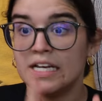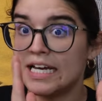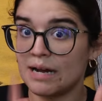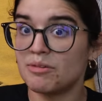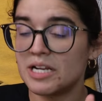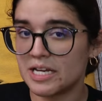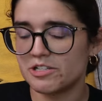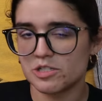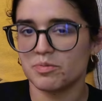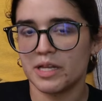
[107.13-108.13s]
And I'm going to
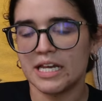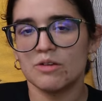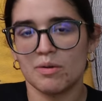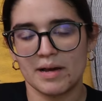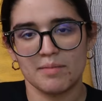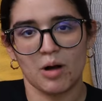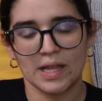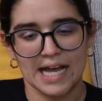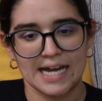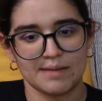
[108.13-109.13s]
explain what
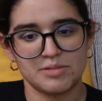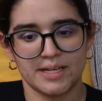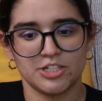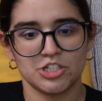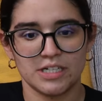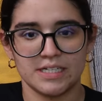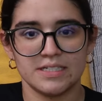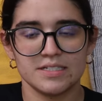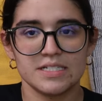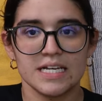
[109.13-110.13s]
metabolic adaptation
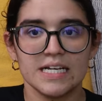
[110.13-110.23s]
is,